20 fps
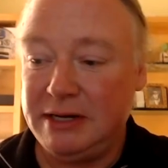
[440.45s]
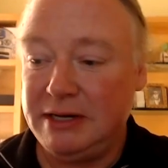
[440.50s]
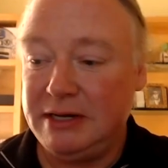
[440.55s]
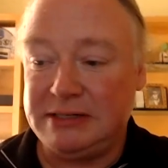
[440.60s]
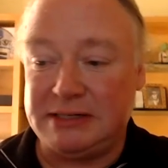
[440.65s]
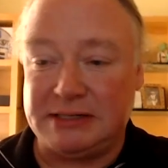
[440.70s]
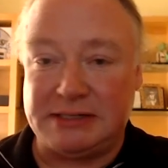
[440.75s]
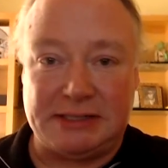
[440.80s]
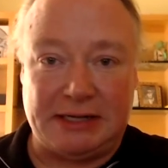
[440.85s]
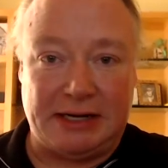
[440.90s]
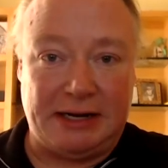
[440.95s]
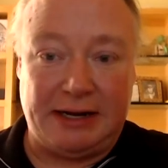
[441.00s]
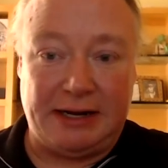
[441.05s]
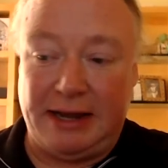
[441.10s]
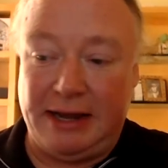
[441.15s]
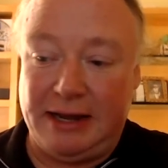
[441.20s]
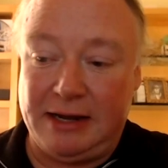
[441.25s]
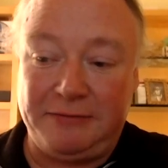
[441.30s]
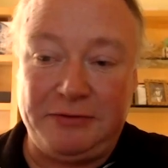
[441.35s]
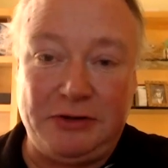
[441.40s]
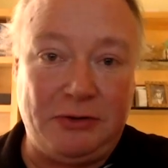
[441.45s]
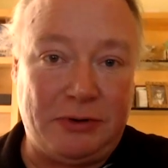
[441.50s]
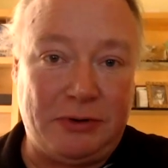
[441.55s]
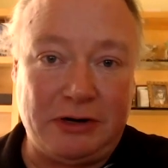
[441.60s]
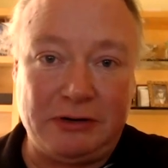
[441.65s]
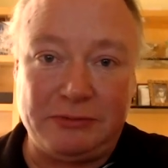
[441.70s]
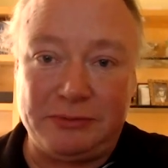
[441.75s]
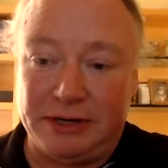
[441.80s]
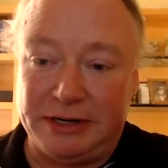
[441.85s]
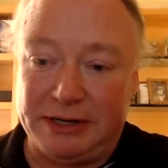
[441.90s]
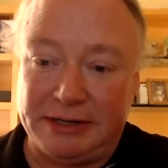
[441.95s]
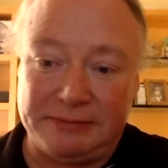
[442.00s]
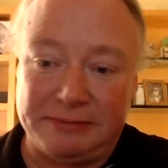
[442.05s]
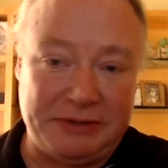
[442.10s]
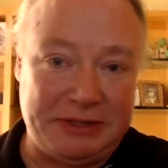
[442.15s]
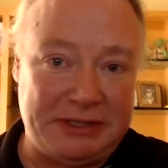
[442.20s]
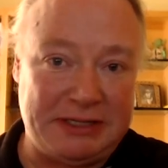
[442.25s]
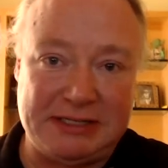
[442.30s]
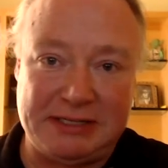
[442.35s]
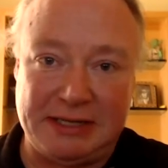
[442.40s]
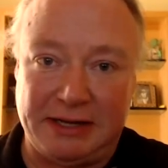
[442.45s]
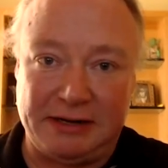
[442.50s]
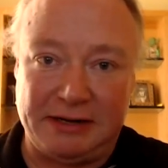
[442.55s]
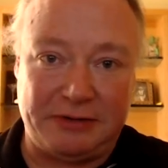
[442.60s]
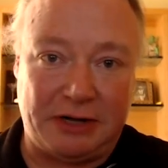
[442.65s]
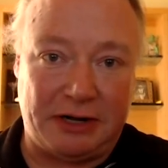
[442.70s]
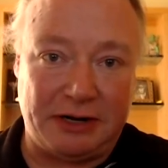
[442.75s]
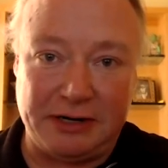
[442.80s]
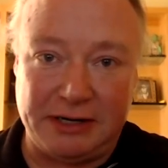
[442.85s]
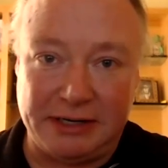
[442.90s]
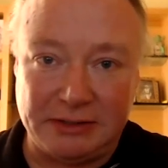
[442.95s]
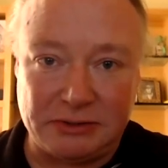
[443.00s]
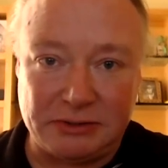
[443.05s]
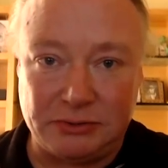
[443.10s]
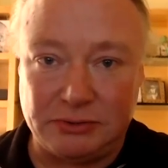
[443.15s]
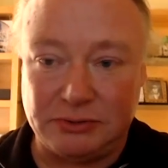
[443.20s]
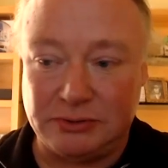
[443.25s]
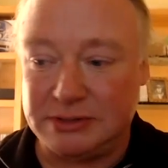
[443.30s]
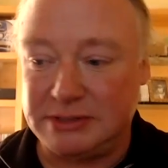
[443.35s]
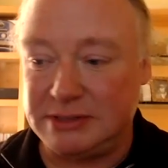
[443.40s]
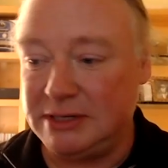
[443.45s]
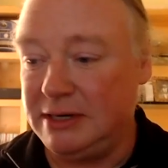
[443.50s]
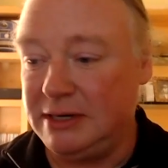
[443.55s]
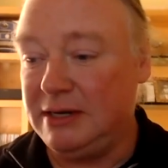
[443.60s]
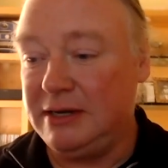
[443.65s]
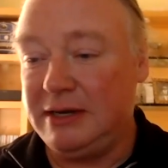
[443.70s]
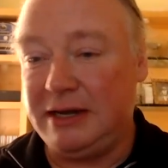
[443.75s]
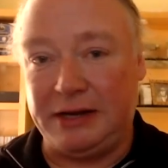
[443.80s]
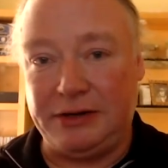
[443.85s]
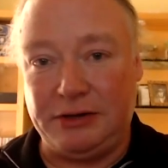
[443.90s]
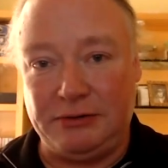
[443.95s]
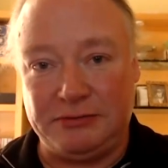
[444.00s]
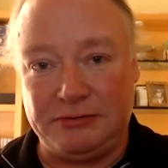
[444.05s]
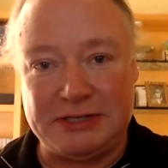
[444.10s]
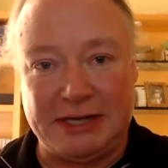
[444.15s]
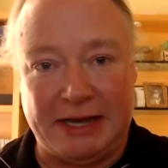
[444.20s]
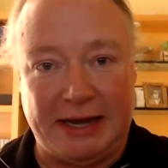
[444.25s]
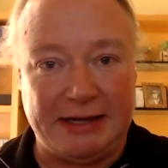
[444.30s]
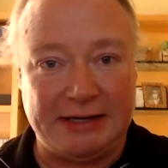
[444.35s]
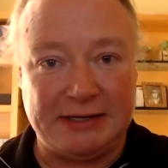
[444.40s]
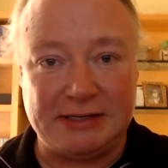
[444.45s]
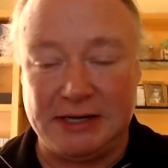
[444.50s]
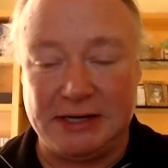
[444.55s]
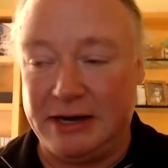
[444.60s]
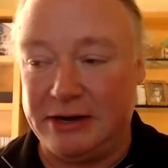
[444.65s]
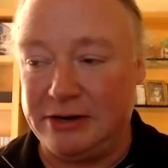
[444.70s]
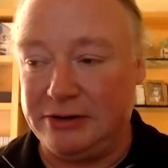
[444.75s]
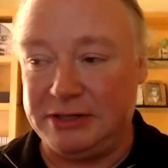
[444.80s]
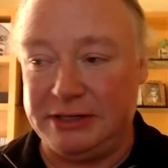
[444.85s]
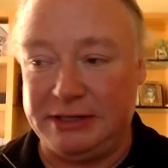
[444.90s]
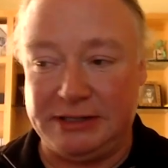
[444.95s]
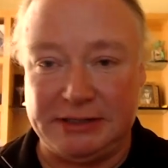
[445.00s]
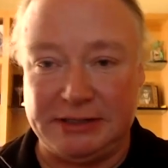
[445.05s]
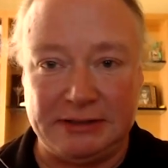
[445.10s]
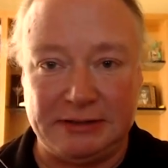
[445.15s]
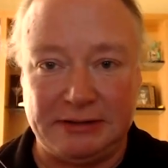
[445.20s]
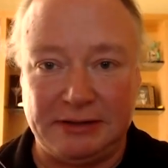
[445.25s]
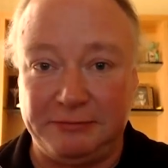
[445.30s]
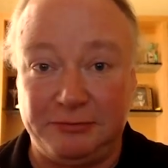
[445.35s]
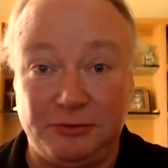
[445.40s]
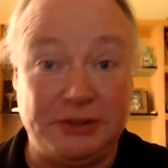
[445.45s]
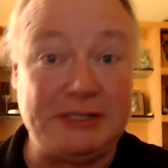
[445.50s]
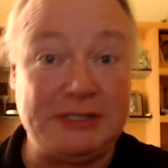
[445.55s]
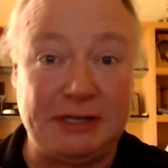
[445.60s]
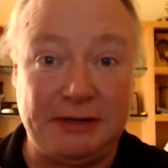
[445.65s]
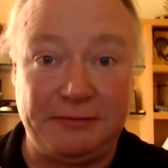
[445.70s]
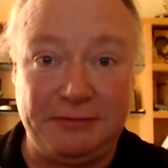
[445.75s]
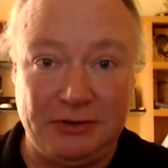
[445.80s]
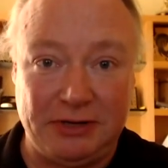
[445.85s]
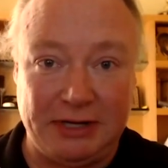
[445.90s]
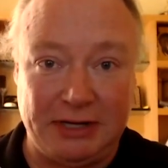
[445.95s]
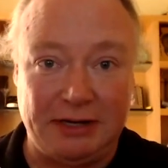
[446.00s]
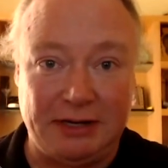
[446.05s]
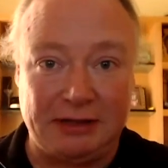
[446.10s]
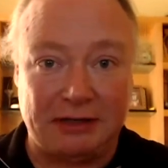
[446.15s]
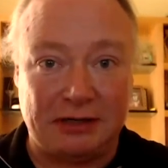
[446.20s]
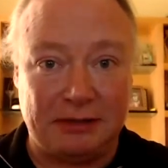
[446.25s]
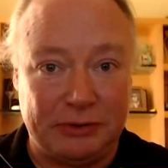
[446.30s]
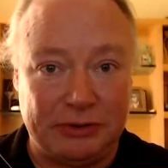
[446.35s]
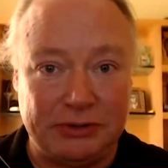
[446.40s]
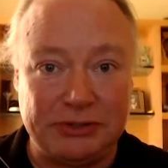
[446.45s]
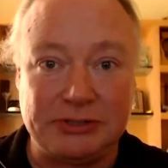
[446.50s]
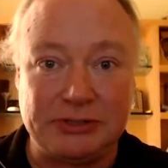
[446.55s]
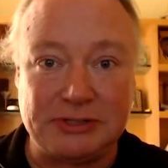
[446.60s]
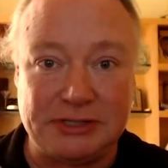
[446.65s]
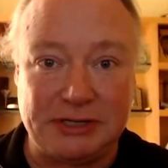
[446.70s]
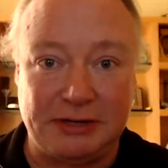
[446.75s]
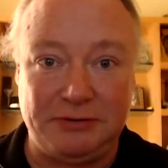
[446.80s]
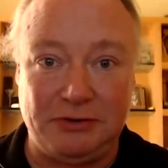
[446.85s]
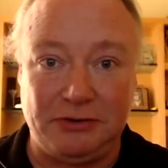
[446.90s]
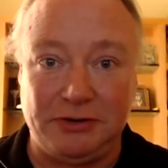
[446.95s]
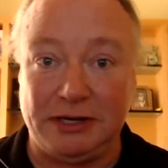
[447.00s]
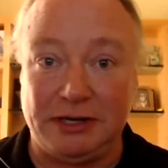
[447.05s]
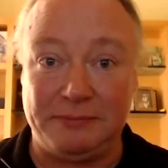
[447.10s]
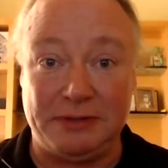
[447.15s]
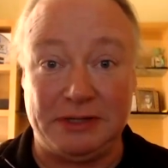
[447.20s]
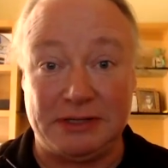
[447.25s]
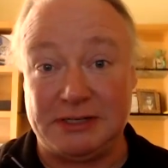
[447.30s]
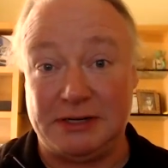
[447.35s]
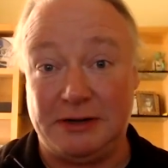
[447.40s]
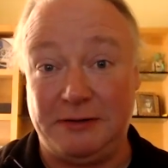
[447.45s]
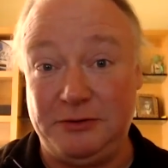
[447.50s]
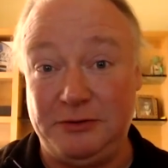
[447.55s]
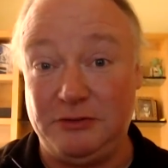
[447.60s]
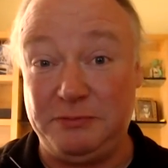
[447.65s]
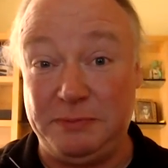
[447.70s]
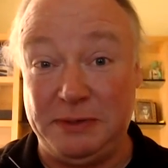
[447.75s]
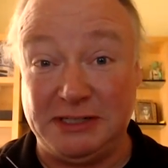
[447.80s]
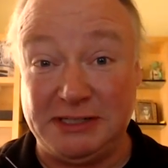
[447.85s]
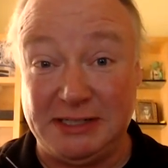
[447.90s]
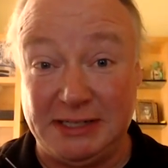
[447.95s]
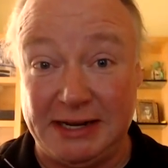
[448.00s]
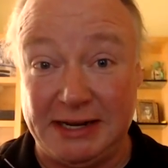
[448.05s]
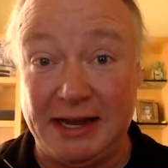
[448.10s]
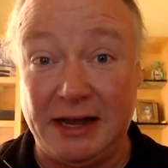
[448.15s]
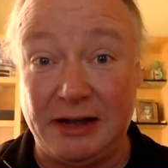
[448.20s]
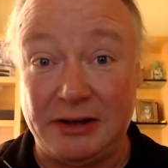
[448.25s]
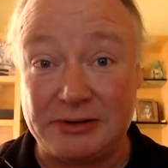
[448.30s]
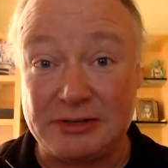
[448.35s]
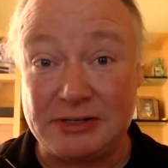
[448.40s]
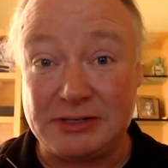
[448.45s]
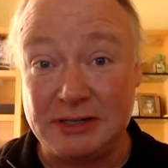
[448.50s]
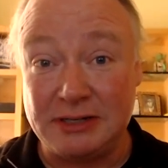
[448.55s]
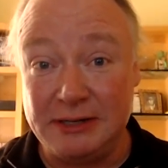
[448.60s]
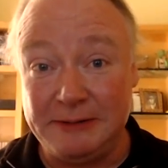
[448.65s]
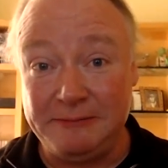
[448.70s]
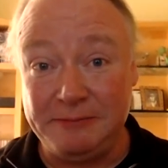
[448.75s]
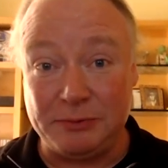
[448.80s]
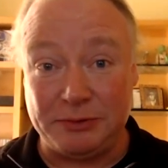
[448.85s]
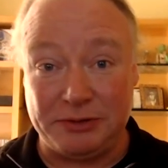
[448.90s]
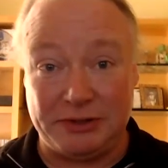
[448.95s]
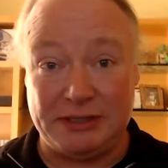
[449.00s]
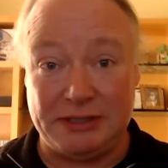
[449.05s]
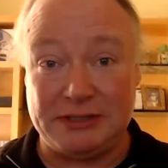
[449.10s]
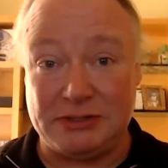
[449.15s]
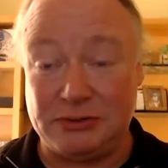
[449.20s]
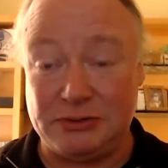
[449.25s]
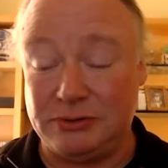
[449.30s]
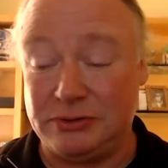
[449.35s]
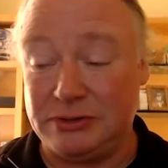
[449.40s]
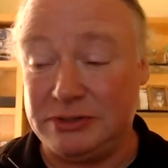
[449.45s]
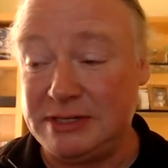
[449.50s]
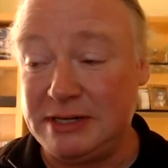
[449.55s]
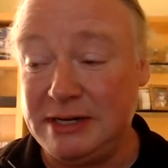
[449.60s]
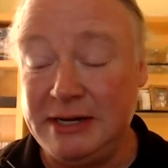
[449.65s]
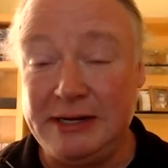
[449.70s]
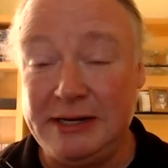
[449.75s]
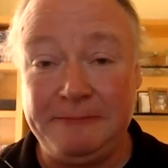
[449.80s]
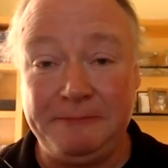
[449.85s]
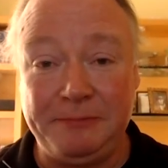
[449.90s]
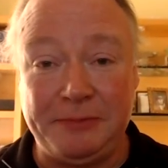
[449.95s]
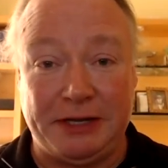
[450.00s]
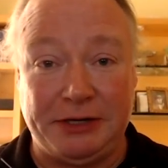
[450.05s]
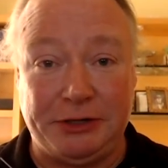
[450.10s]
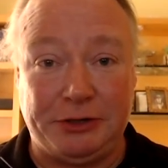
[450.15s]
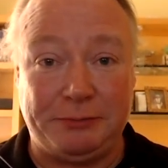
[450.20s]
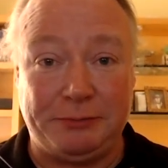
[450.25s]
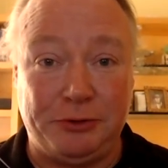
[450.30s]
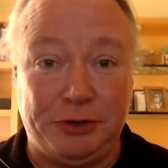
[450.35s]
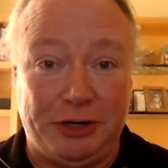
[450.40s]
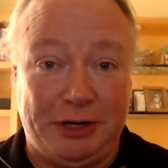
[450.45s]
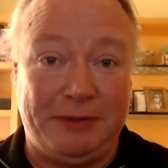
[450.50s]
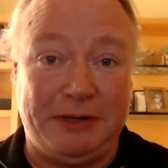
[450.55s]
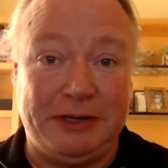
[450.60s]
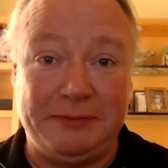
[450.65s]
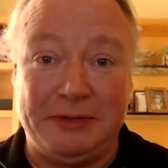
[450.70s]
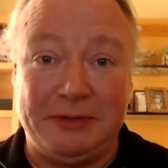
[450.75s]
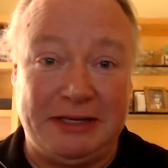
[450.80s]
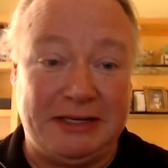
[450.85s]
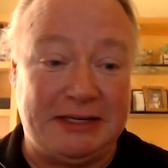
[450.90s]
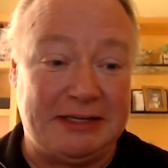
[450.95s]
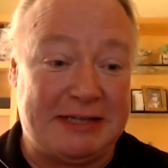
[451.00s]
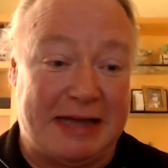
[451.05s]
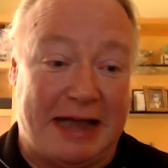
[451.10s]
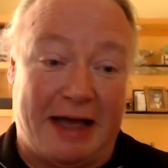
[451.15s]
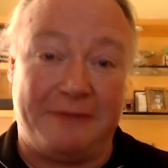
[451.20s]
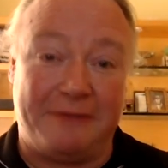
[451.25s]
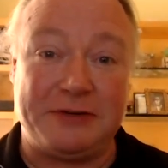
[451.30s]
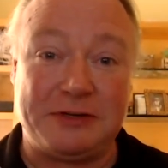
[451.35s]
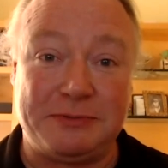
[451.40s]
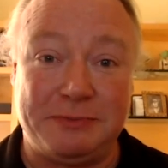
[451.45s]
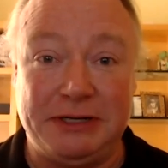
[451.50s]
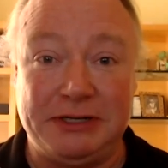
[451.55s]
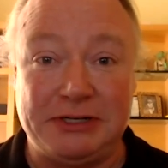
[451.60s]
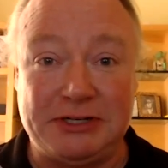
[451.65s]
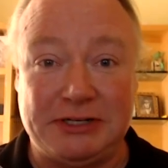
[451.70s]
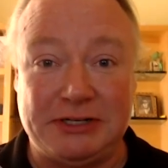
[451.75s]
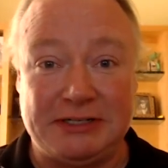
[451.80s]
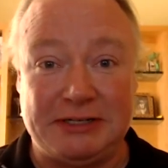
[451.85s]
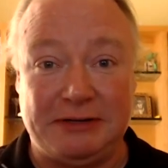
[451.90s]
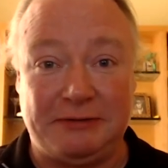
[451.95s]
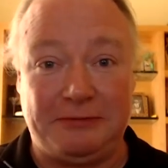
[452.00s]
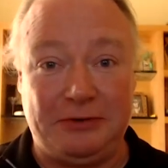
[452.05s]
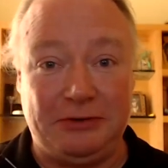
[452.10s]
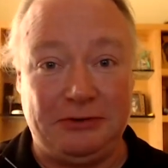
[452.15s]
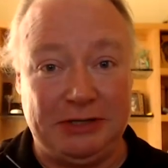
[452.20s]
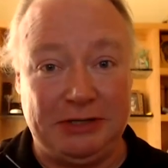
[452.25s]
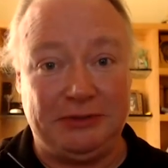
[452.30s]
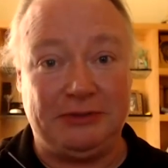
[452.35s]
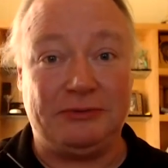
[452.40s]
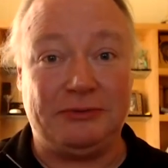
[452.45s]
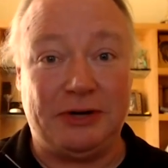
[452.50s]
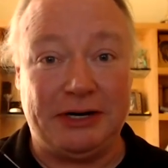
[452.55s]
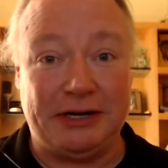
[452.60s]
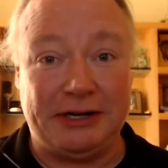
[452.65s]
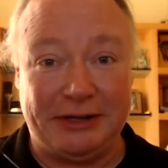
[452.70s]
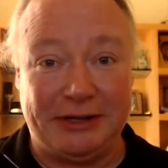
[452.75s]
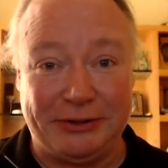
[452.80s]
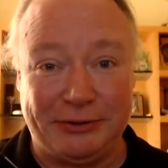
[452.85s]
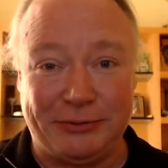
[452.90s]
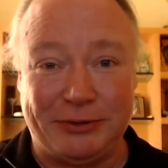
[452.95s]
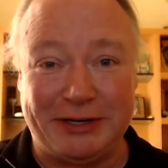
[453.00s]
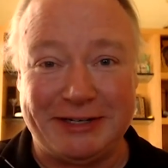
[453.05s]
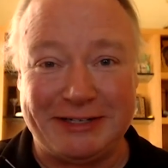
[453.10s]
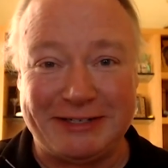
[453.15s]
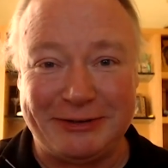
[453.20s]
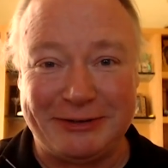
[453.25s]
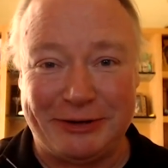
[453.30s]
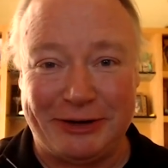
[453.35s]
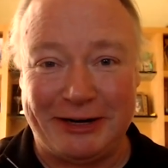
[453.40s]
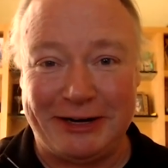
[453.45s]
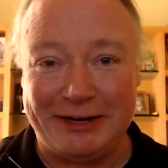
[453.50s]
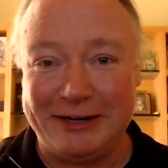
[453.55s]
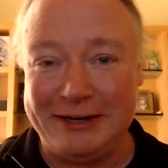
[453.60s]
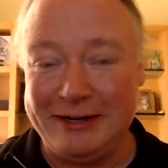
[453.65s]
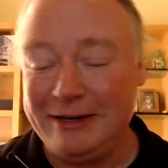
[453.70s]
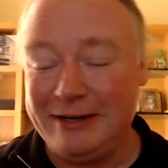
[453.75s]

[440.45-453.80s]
To say, hey, if you are running this set of auditing tools and you've scanned not only the free stuff you get and the commercial stuff you get, but the stuff you've built in-house with these tools, then your premium is half as much as if you didn't run it otherwise, right?